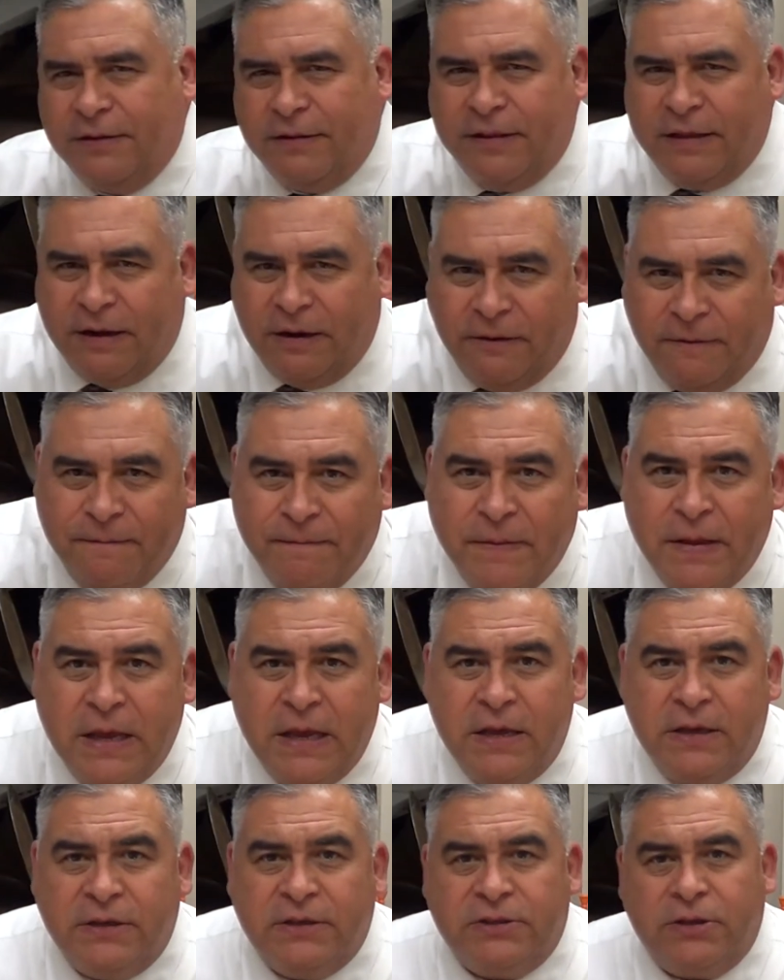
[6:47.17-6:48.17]
There.
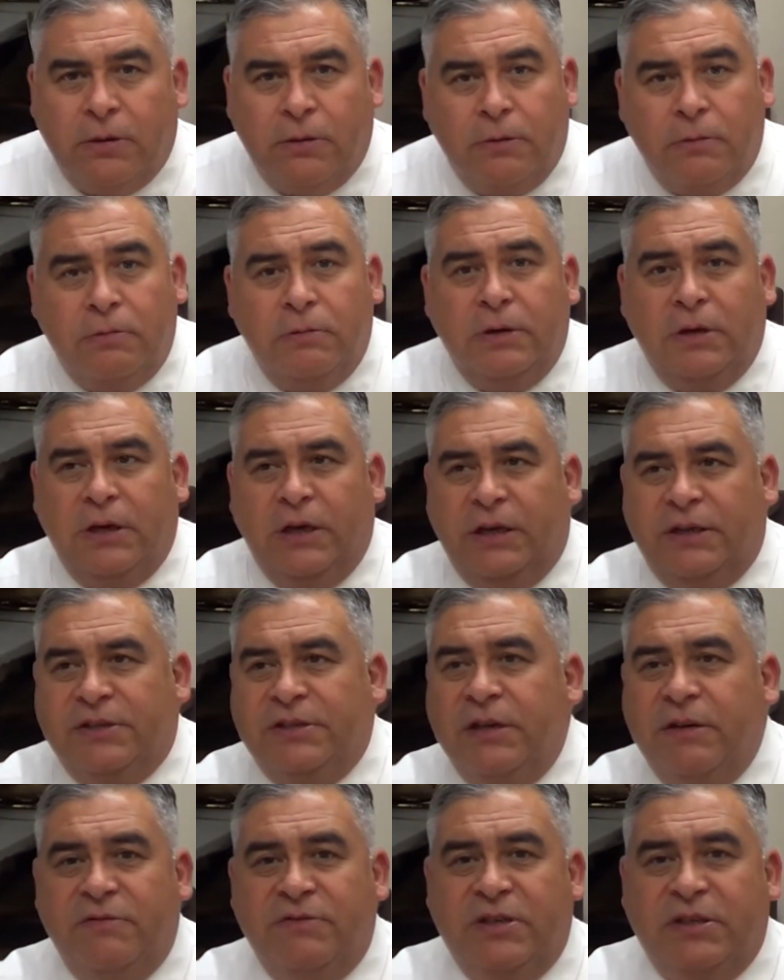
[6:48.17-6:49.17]
So
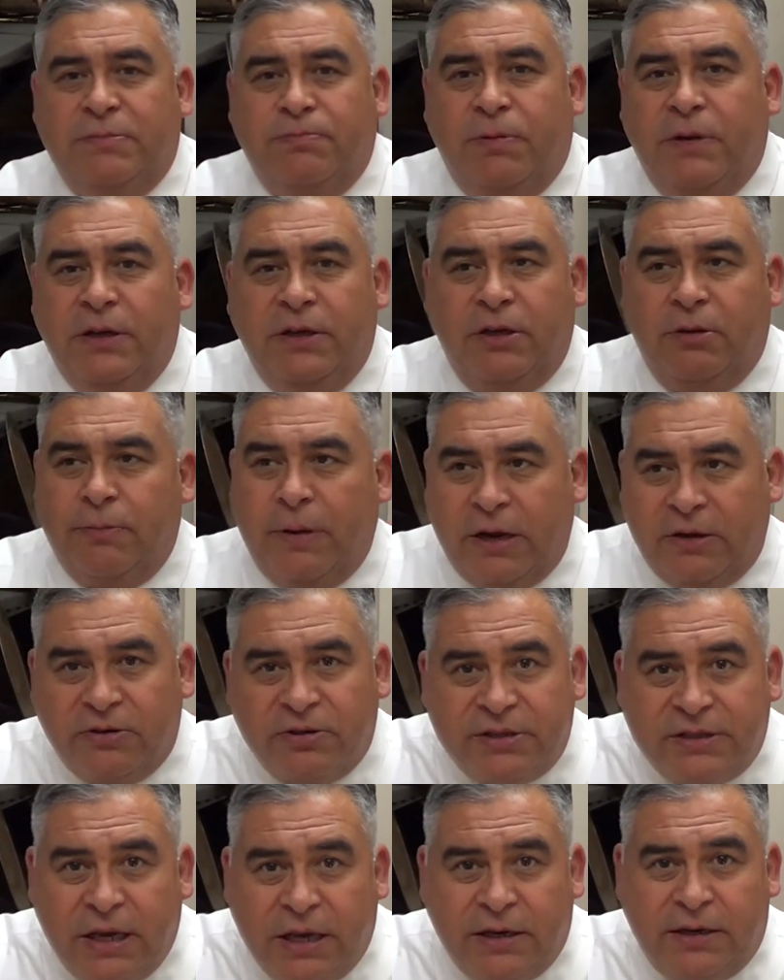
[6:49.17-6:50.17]
instead of just playing your minor
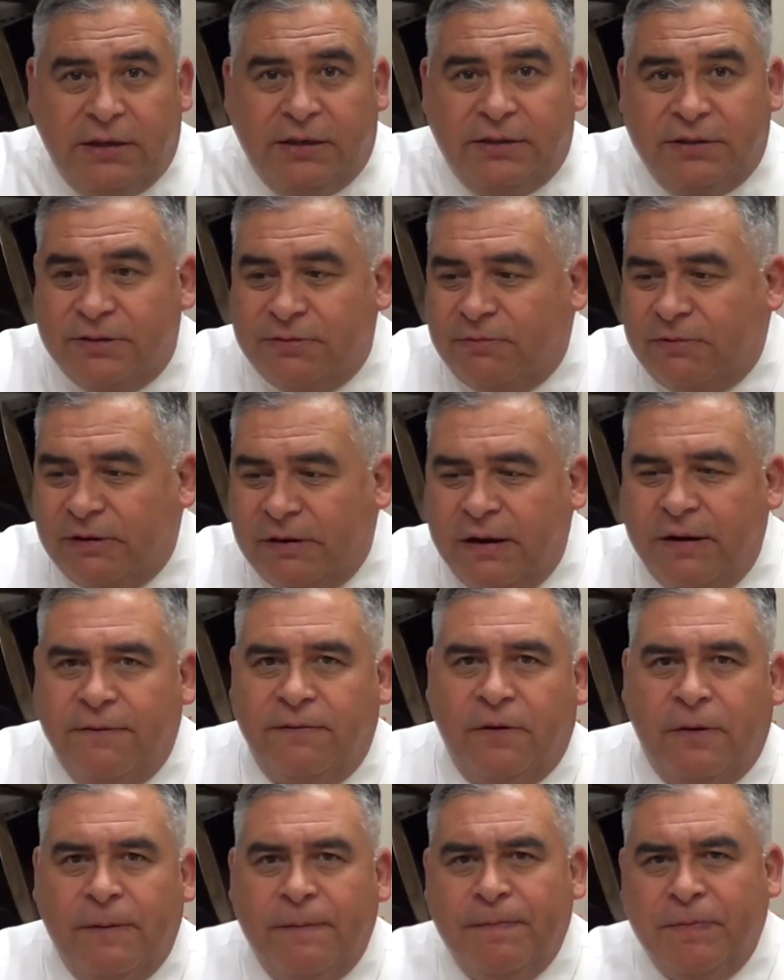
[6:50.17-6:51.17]
seconds
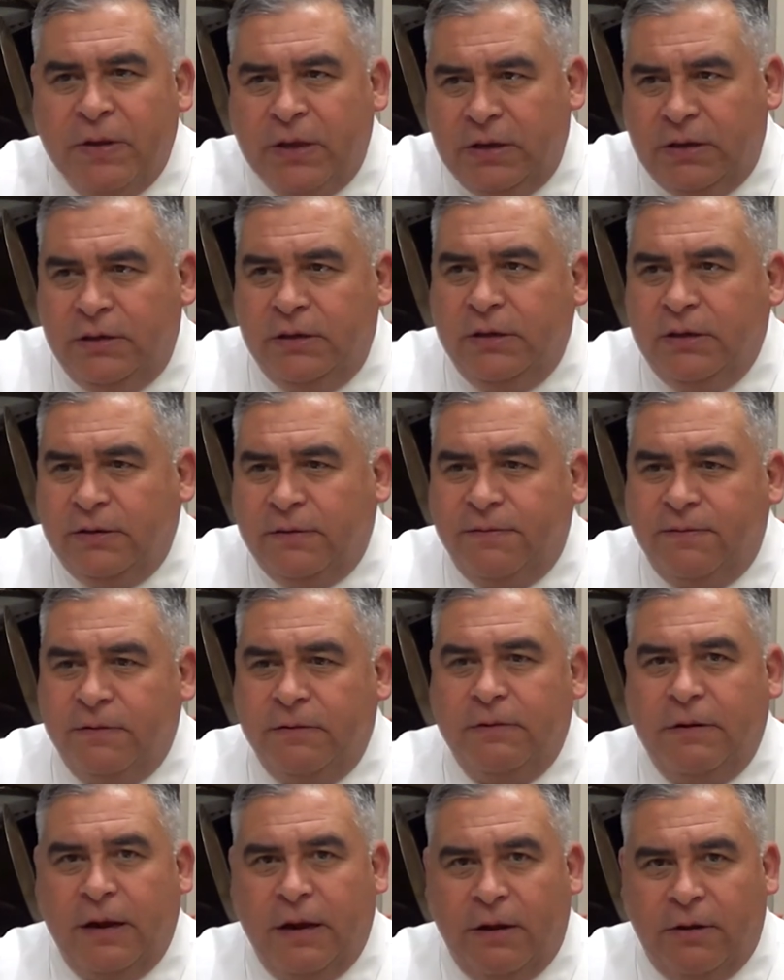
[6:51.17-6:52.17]
wherever, you need to
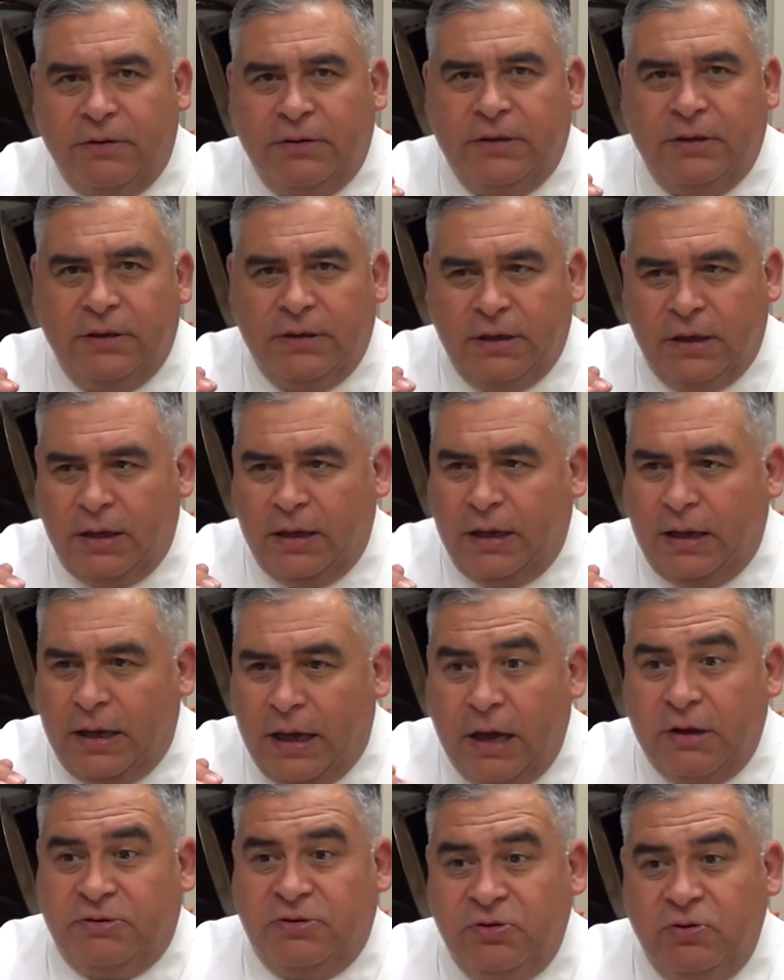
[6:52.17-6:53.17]
figure out
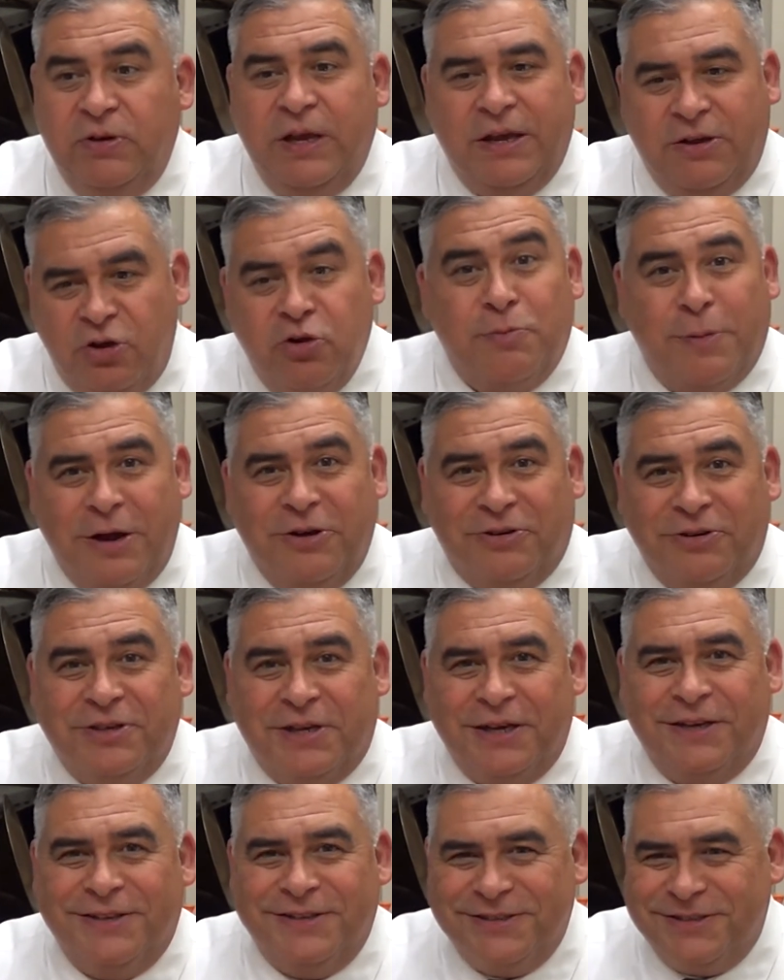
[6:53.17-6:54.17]
how to get your minor
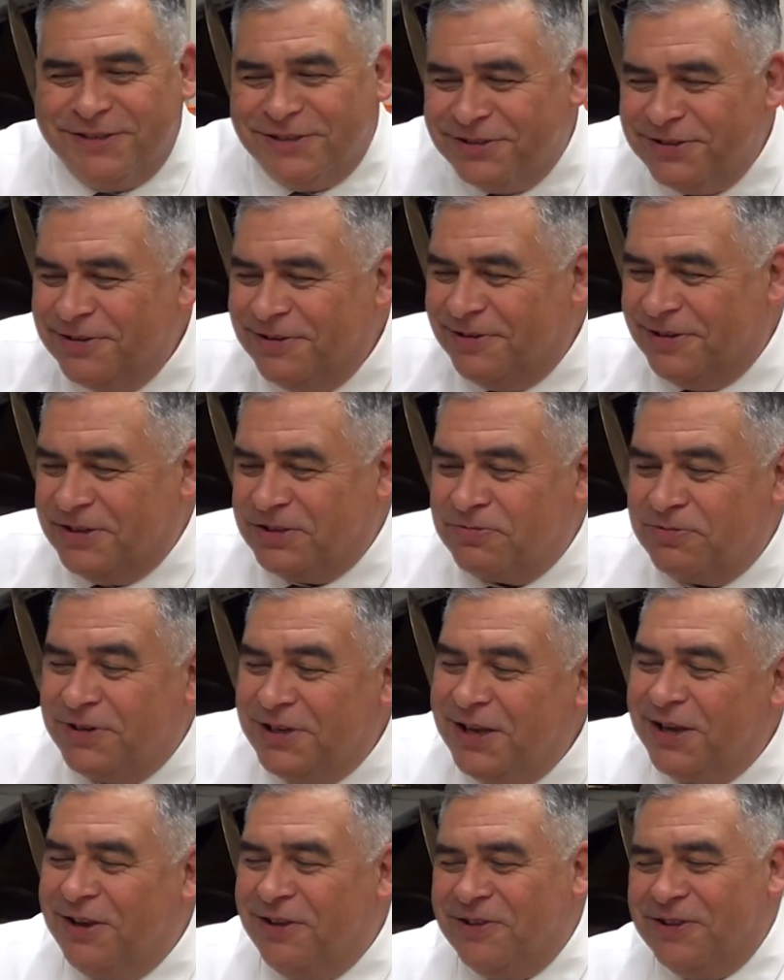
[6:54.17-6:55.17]
seconds in tune, as
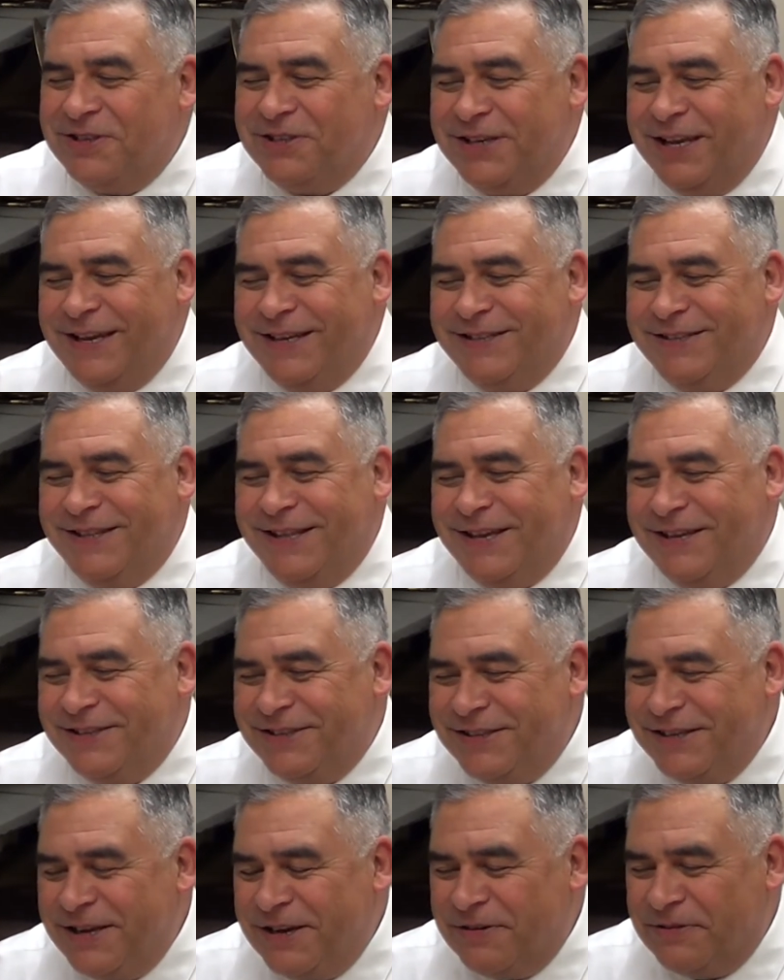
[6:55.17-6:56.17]
ridiculous as that
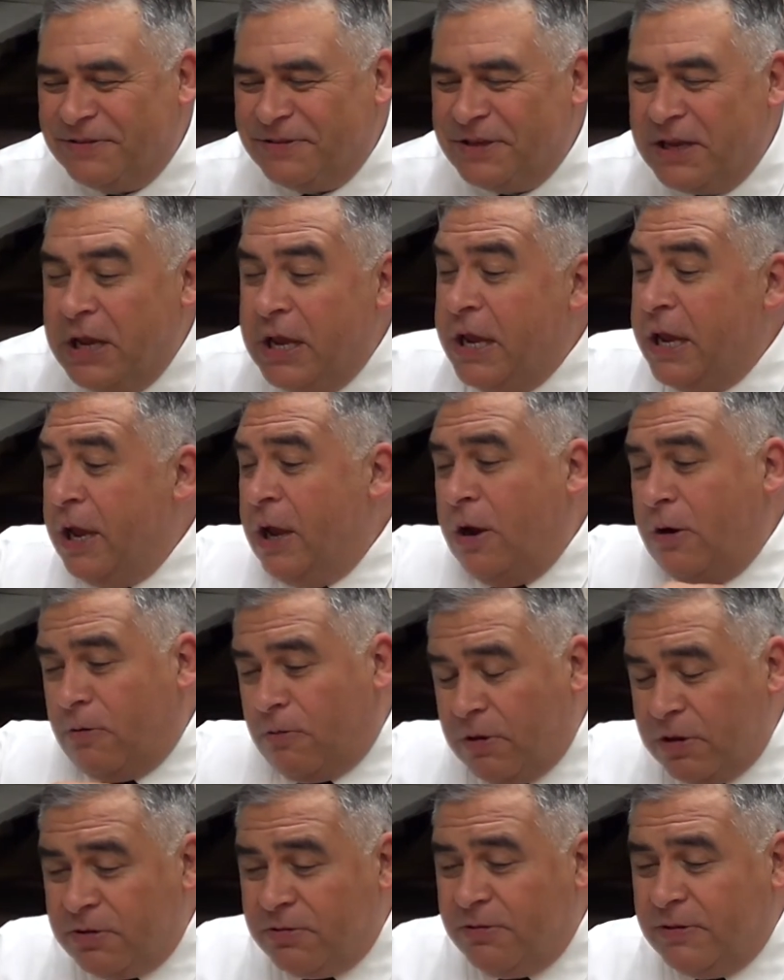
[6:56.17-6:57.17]
sounds.
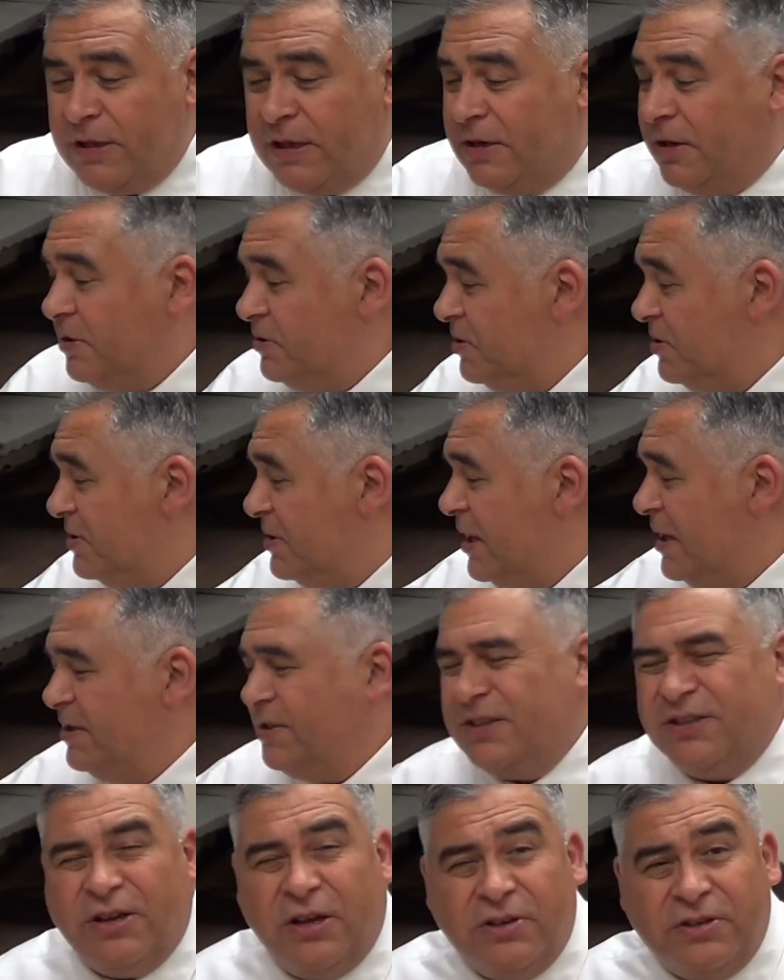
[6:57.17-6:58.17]
Run through that
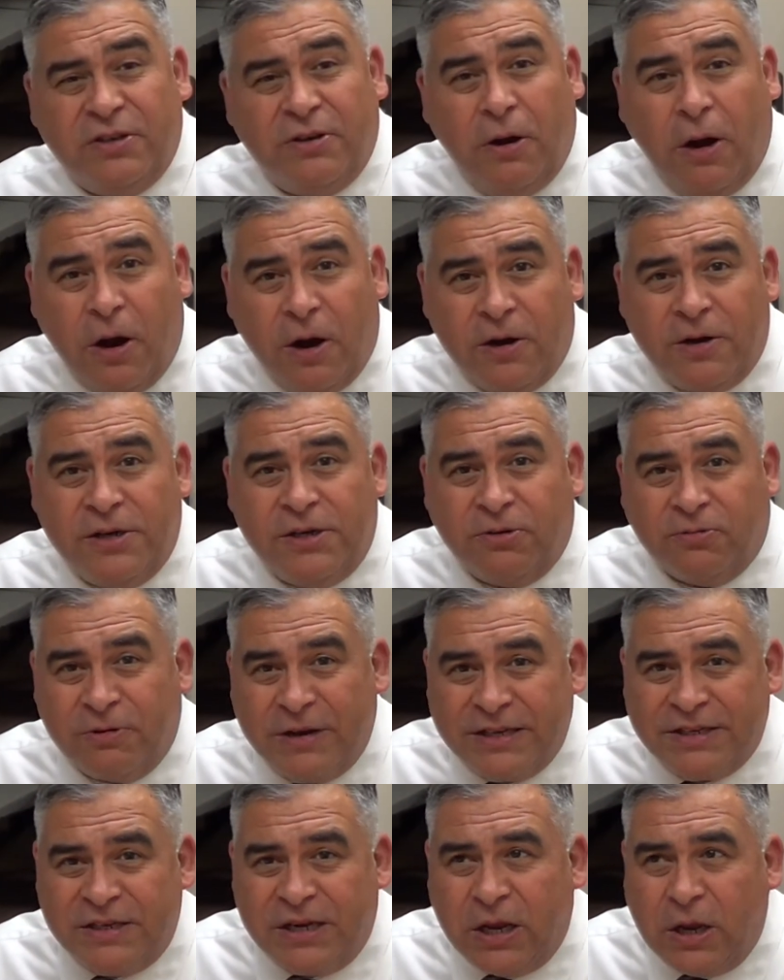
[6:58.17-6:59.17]
exercise. It's also hard to
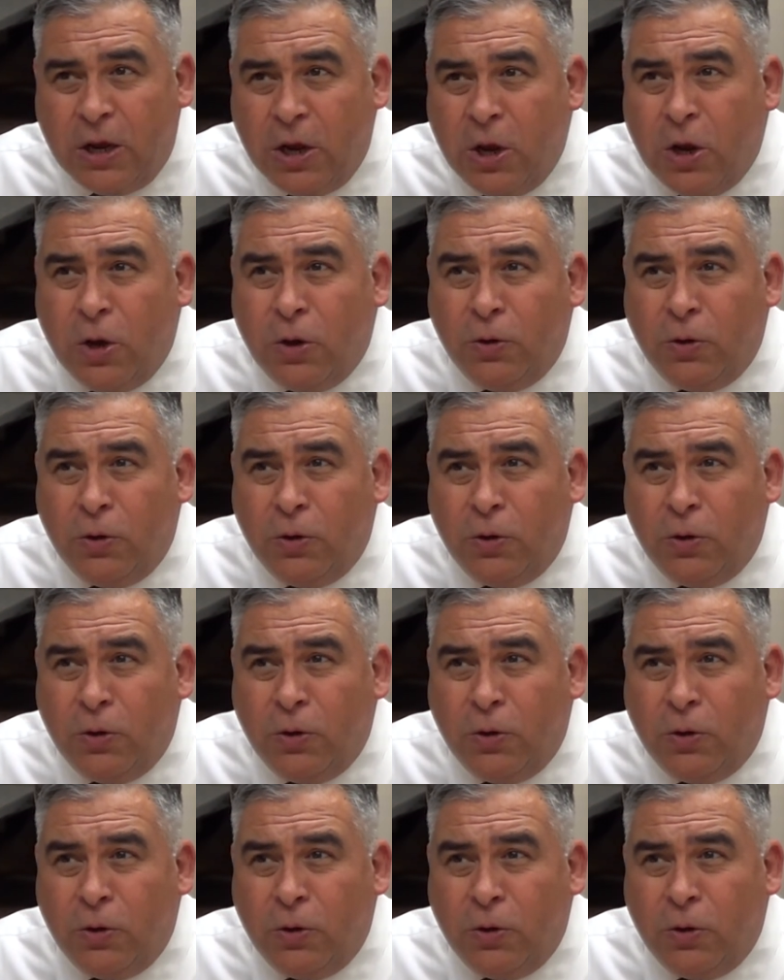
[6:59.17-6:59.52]
resonate